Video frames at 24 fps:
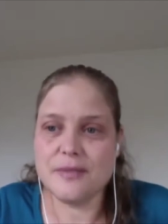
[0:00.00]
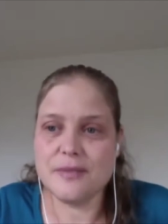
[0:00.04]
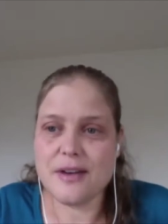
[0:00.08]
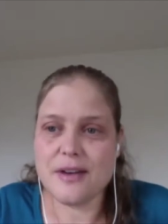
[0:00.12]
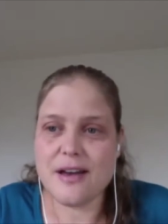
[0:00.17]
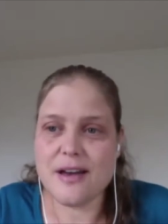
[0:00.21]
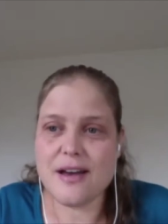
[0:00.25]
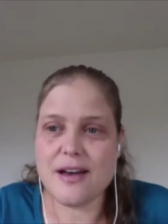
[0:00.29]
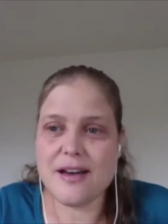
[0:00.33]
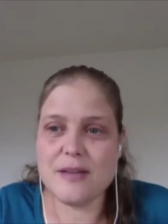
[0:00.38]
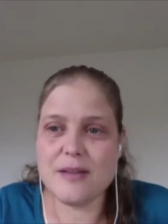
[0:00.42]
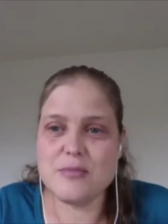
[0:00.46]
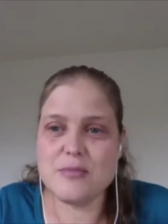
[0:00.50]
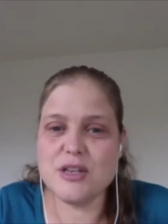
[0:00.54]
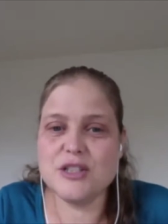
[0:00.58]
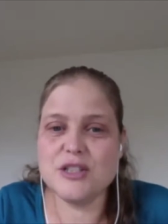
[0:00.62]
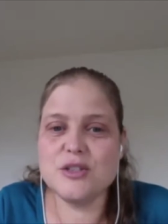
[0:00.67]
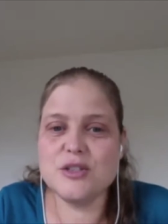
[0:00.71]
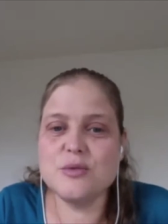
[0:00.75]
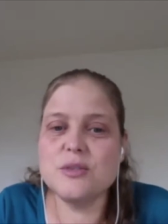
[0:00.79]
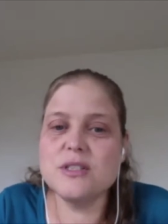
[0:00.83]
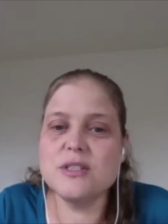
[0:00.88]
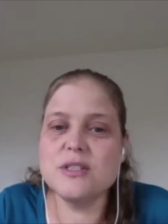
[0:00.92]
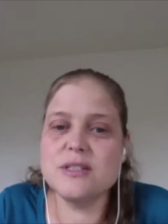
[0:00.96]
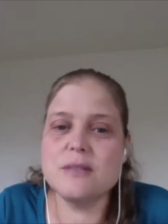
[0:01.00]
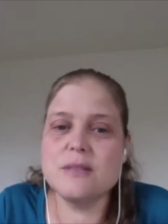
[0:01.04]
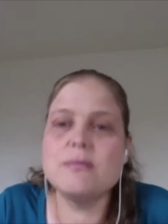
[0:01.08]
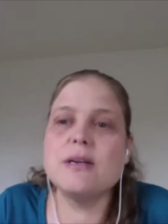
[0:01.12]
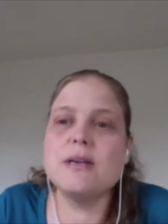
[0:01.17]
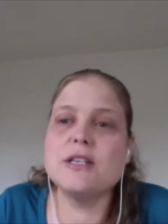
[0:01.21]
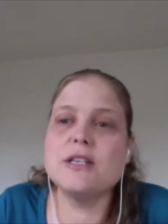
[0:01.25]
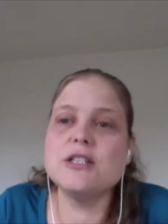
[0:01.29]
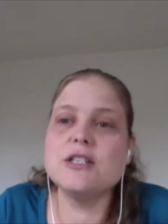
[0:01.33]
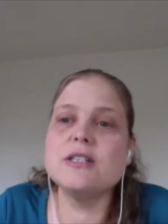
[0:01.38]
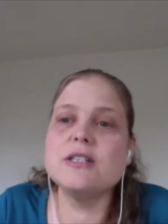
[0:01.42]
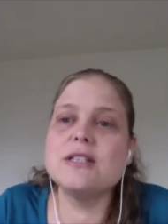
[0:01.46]
um, as soon as the
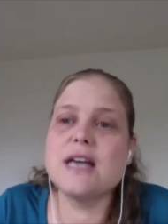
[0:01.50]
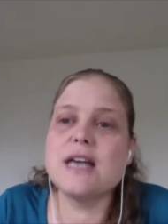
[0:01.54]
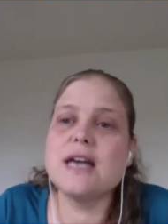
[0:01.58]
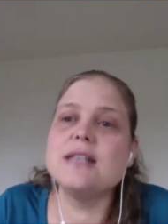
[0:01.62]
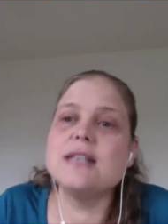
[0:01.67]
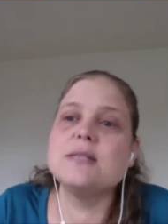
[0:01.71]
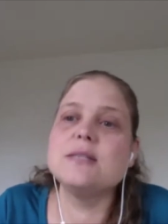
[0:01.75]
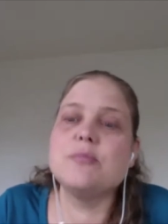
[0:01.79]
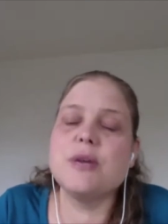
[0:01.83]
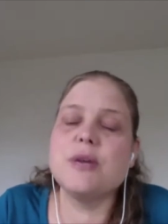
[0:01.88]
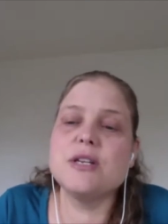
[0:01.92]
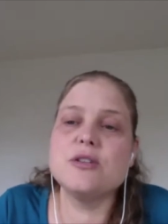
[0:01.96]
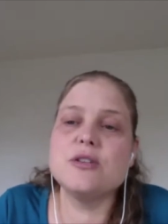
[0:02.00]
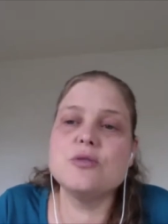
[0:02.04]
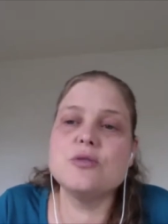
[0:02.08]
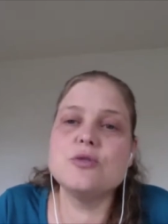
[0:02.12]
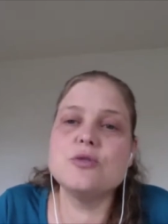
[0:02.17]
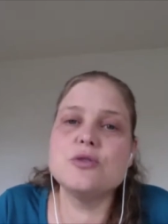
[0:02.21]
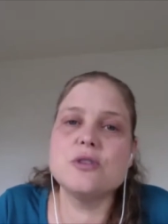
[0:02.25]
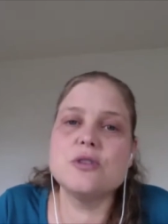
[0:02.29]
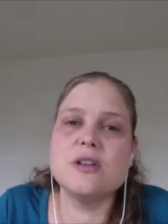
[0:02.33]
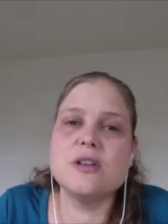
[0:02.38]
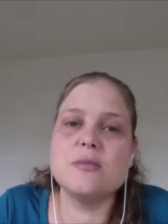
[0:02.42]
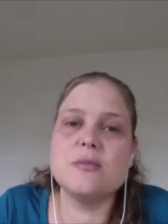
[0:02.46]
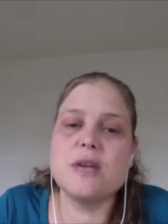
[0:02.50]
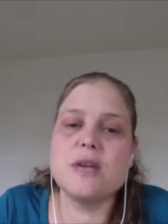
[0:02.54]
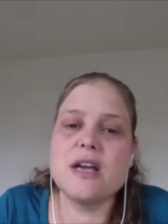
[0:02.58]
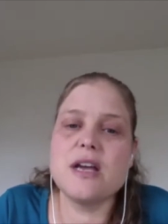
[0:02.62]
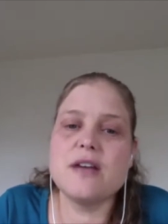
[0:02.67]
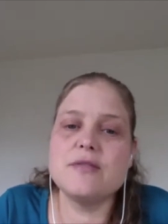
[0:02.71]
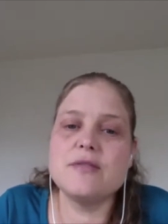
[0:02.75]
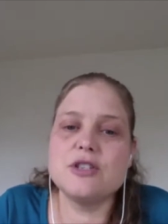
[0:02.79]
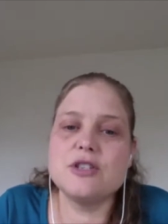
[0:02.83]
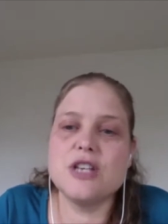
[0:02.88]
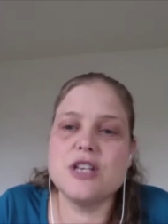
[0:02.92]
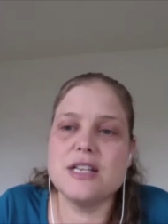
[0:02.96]
patient dies, but usually we have
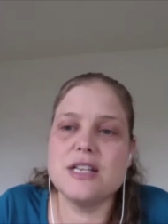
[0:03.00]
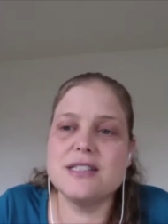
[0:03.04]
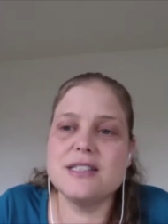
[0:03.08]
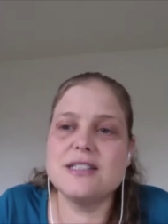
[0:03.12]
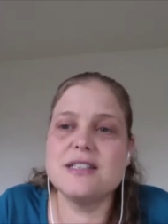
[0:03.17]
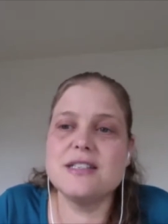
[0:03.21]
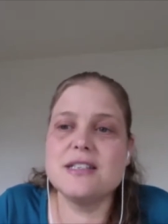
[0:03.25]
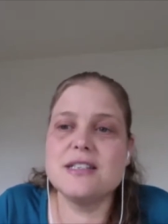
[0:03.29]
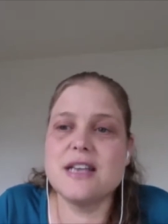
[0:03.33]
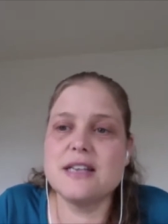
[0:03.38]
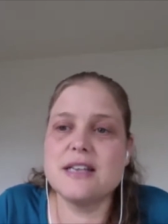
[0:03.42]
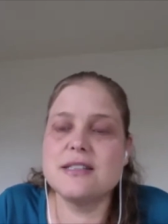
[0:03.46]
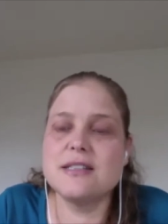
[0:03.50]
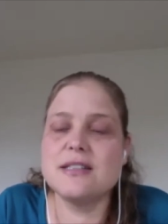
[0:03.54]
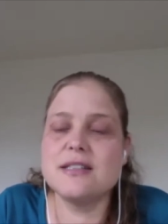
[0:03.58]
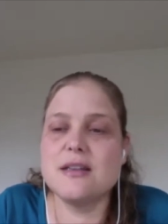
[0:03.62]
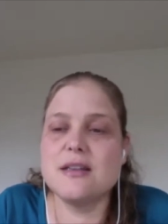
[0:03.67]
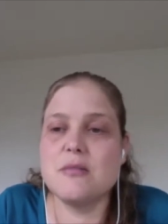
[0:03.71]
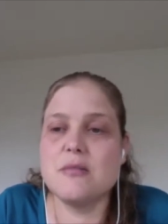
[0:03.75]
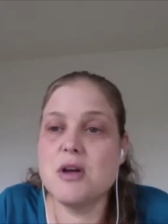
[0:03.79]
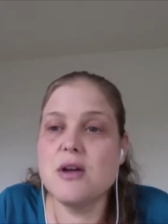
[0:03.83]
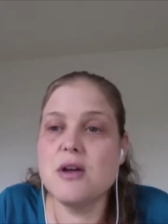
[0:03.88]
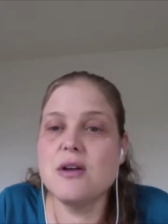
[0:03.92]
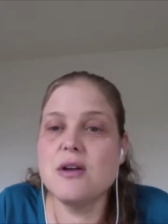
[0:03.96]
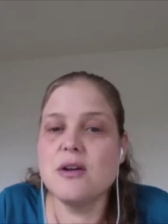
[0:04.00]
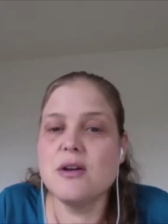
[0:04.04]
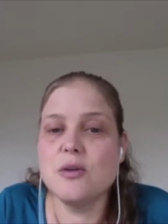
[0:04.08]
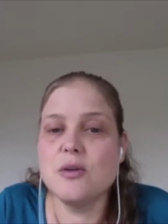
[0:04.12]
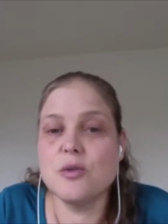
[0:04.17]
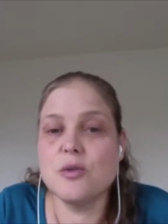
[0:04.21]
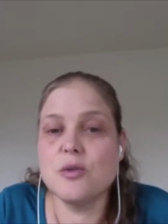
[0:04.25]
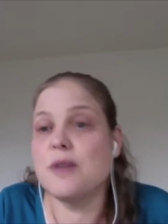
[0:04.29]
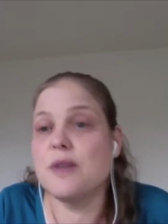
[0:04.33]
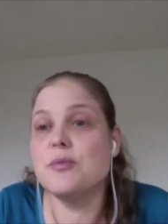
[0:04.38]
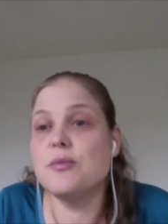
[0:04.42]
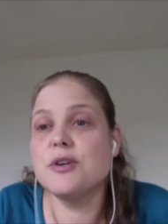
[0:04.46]
the chance to test them or
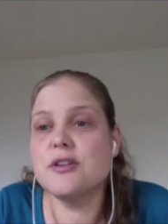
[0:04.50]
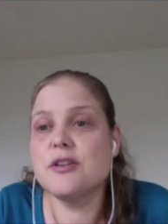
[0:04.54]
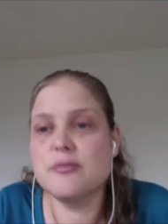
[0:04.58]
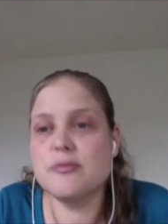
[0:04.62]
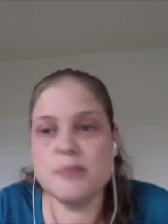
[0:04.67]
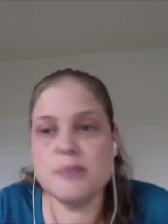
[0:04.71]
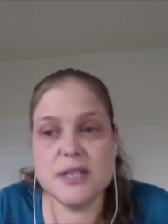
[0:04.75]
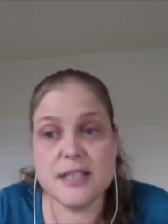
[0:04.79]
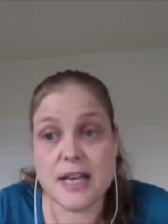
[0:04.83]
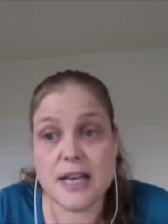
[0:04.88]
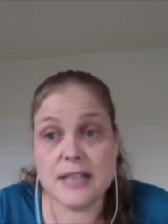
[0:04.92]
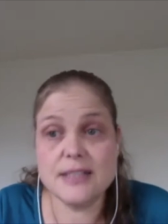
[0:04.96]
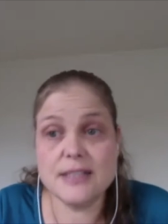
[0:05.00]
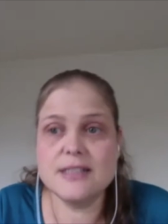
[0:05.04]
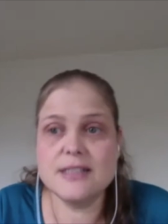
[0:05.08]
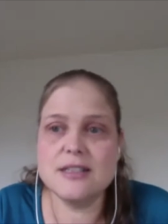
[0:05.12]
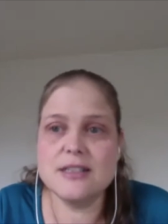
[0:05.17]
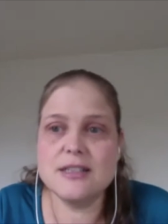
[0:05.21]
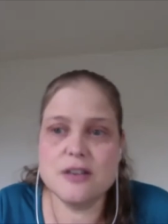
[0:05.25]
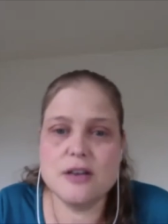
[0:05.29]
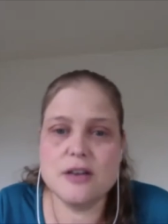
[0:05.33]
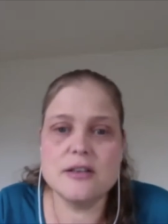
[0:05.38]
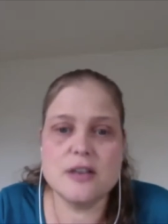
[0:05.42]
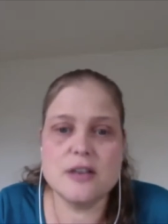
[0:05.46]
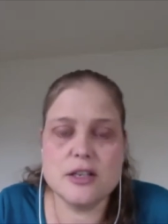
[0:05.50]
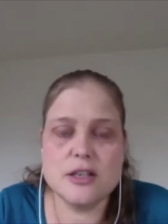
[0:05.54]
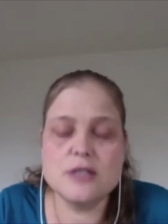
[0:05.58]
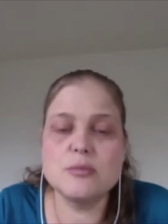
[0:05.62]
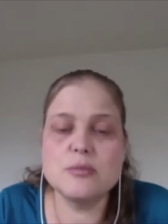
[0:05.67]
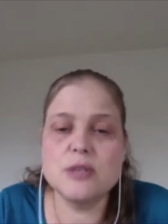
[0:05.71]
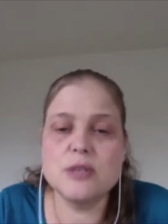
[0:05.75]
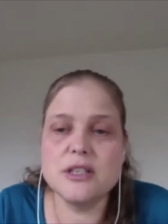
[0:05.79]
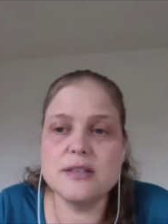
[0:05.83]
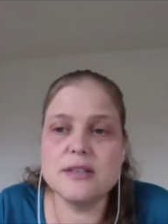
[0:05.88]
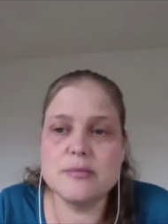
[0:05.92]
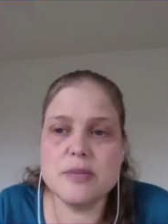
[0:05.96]
they would have been tested on
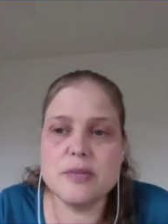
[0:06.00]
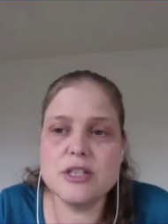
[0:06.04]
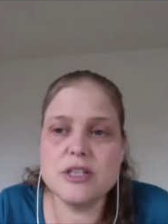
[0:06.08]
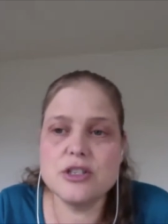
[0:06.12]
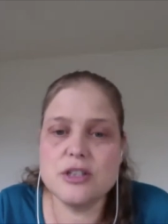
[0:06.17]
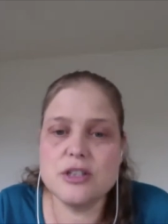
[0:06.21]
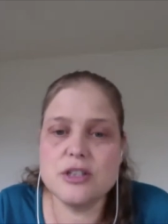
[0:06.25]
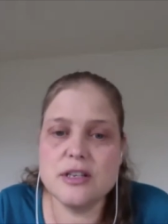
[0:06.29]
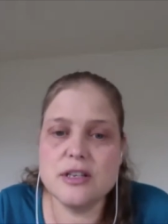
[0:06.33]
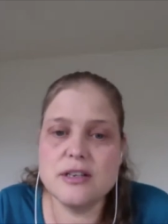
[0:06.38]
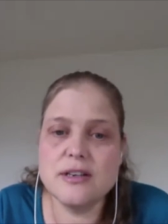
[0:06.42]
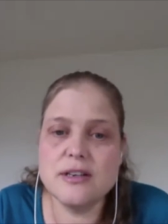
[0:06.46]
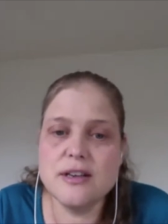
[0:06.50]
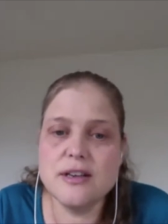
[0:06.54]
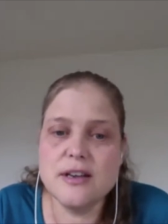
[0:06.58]
hospital admission